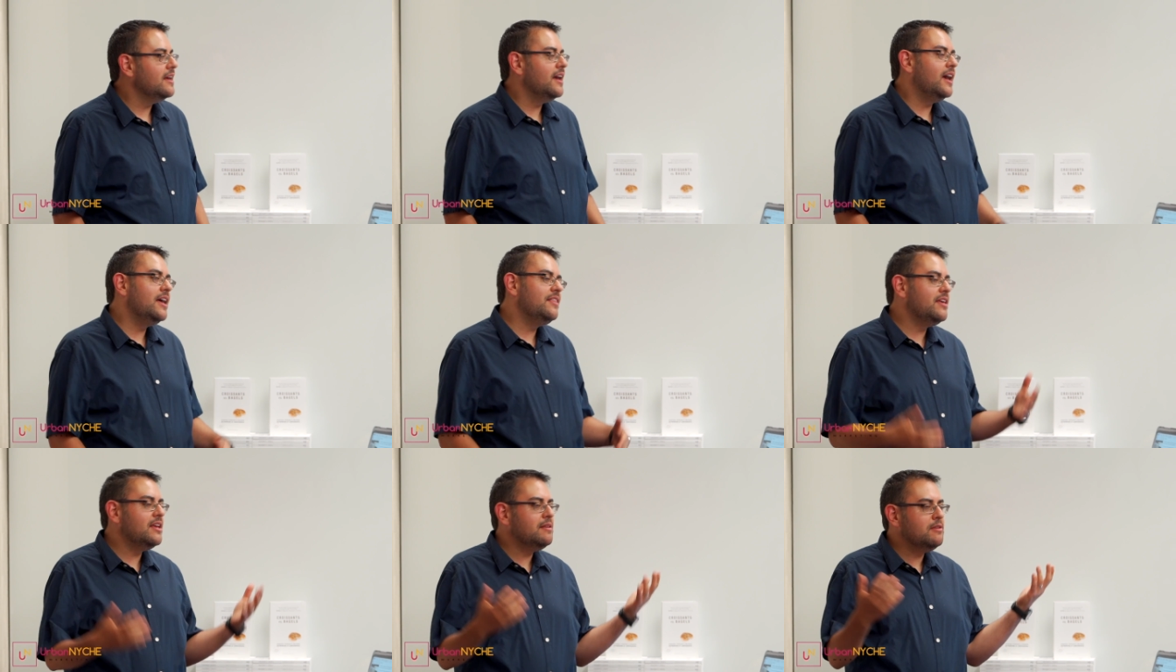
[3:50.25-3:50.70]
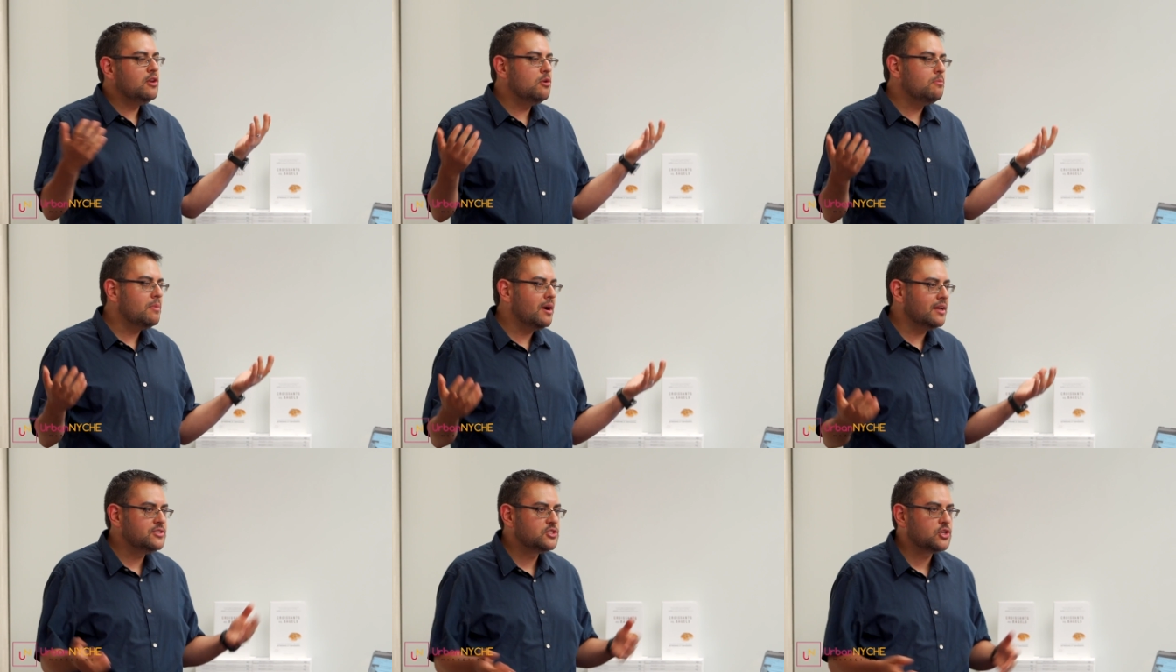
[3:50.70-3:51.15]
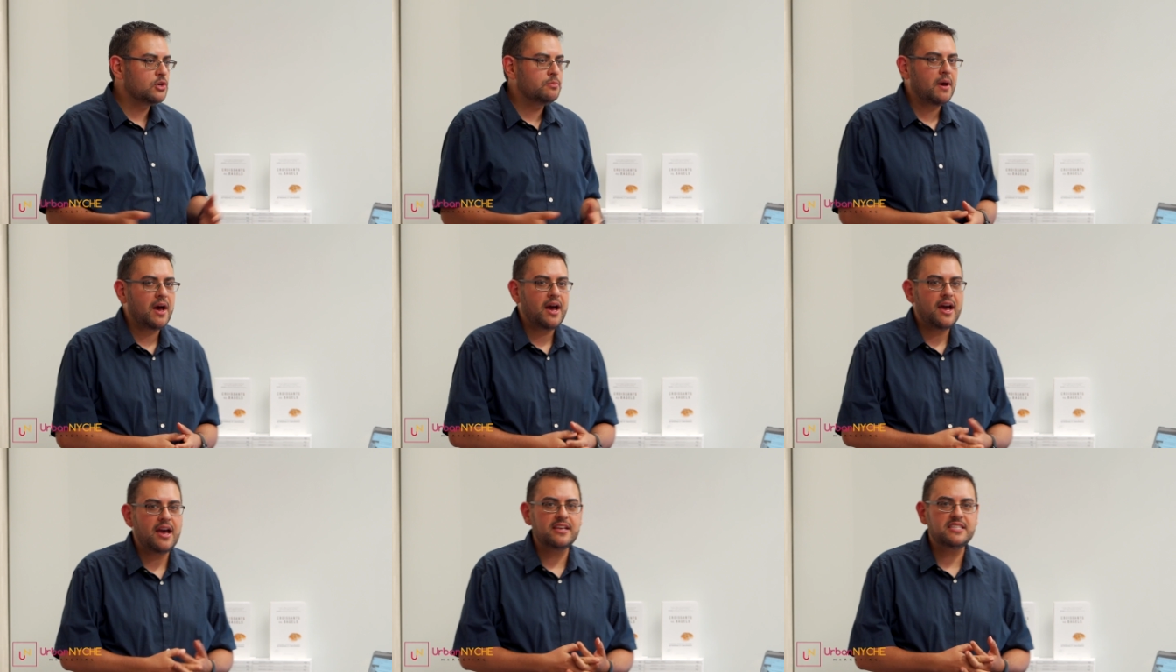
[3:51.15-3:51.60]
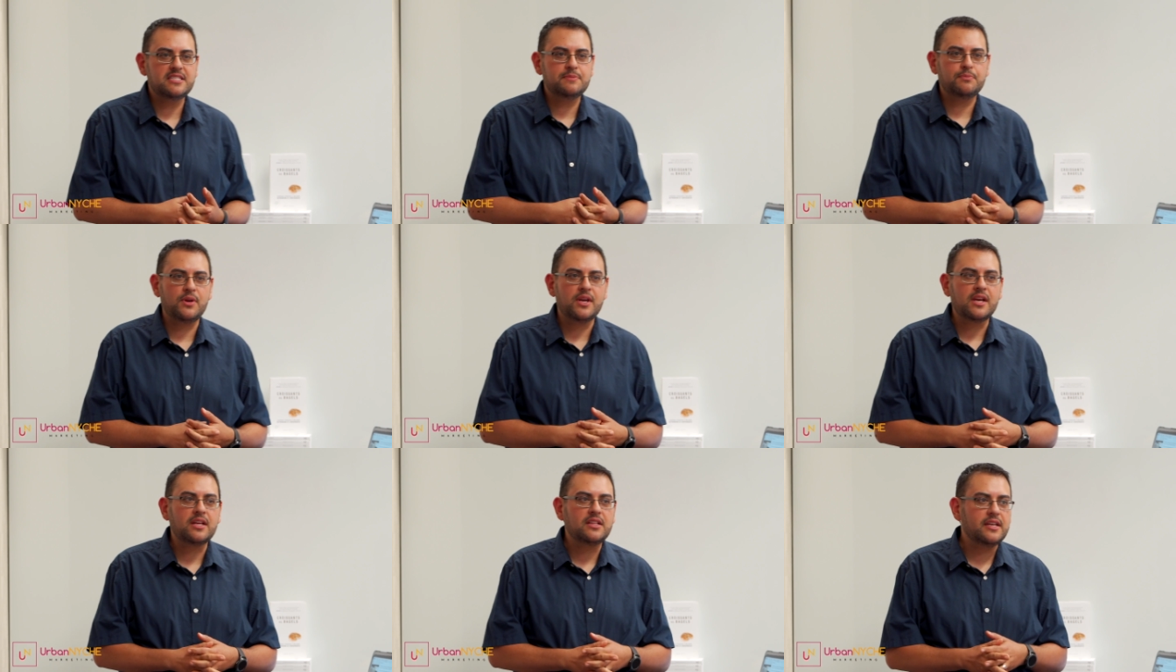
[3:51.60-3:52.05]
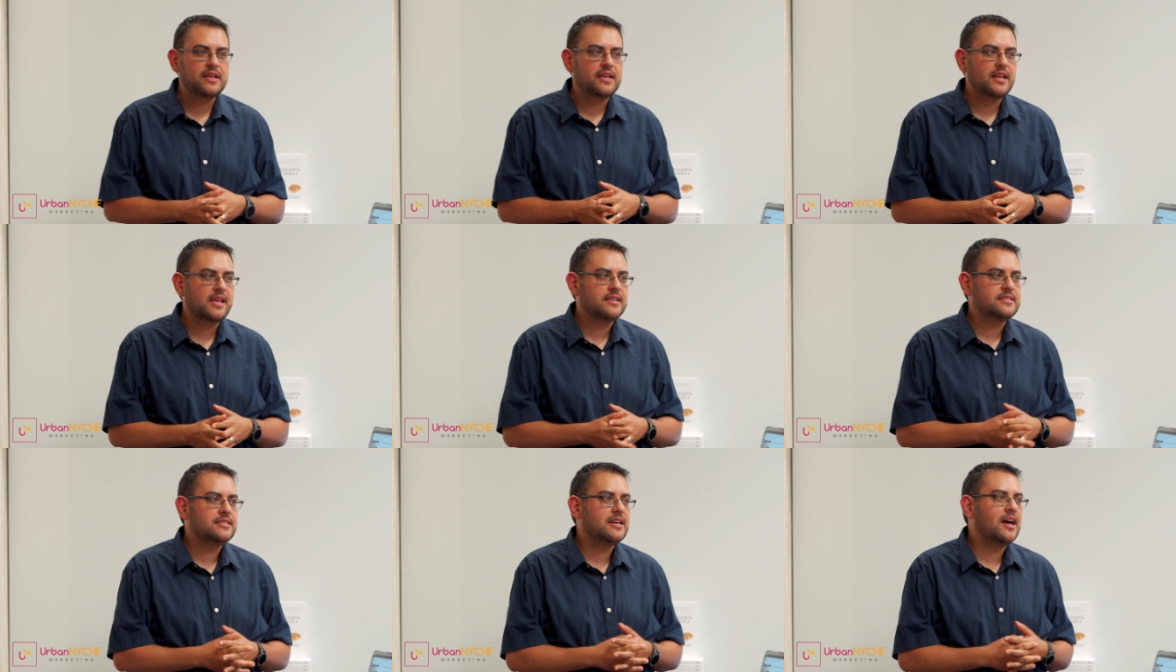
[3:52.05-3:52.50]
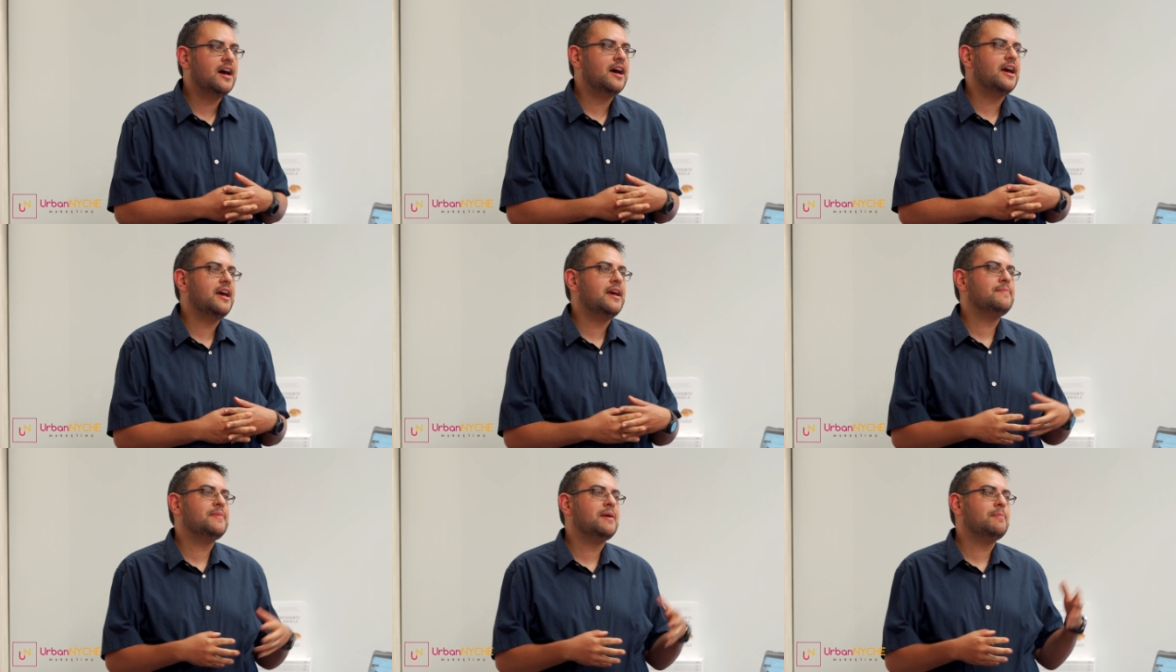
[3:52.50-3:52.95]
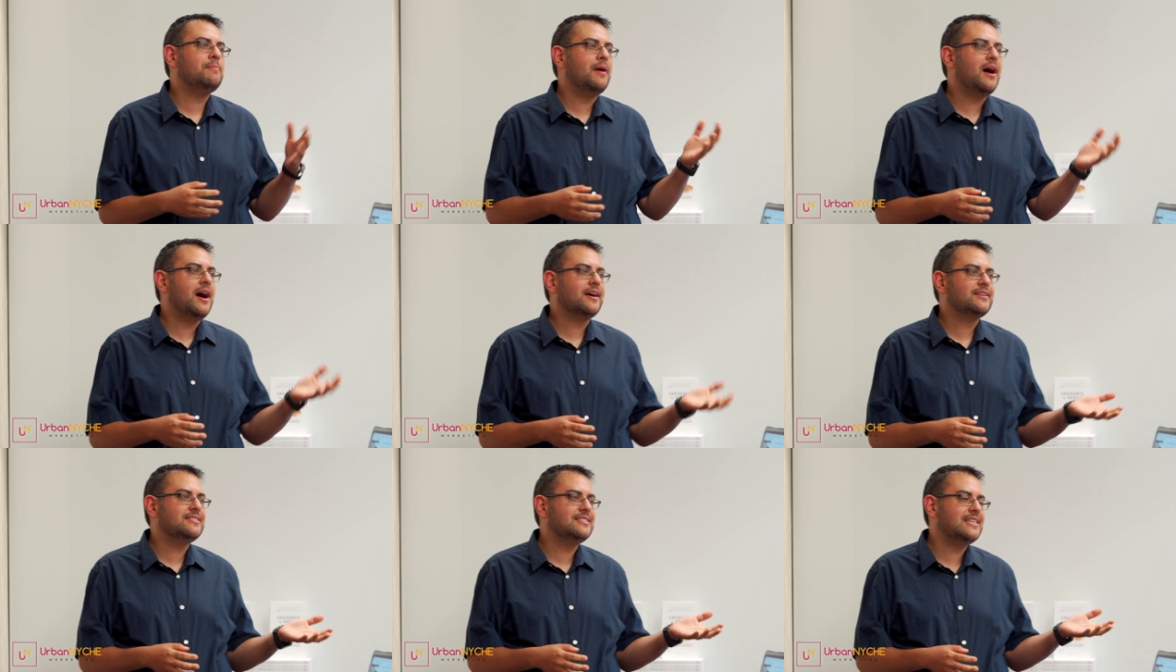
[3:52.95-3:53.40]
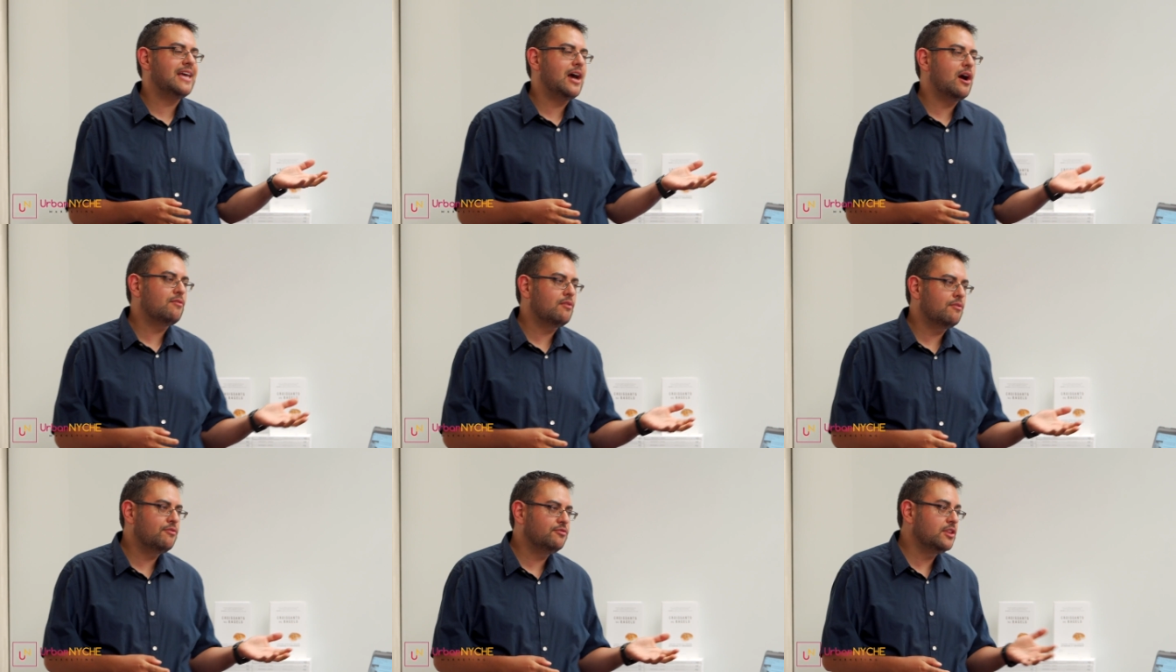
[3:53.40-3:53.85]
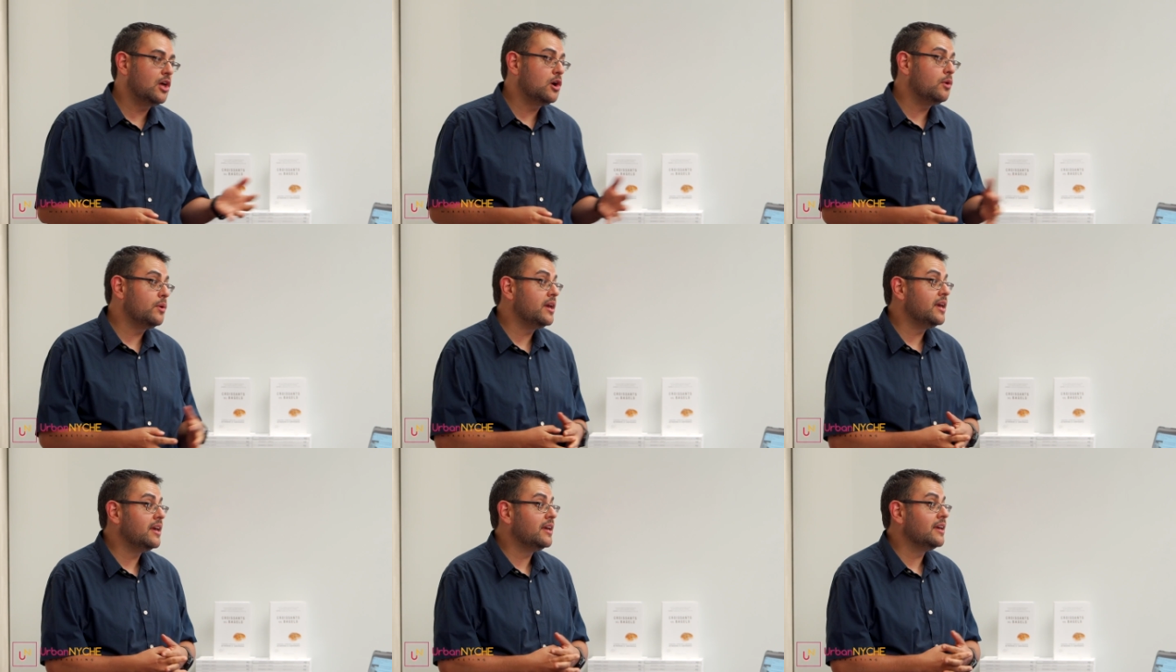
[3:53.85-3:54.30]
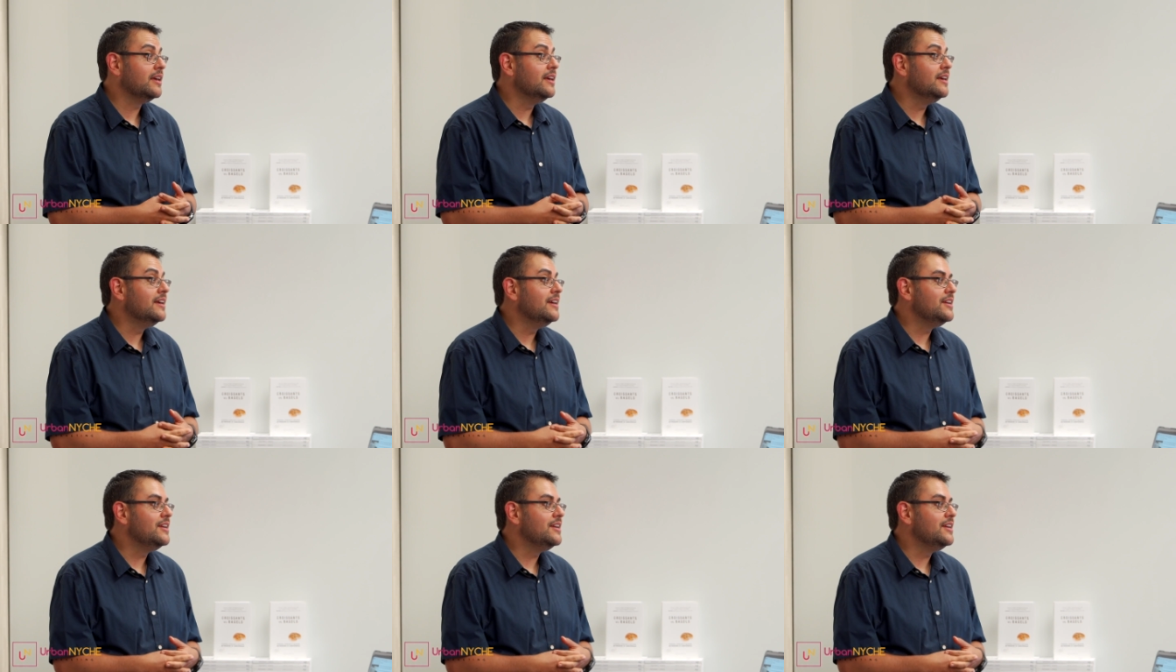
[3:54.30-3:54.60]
And then you know, months go by, spring cleaning time. That box is now overflowing.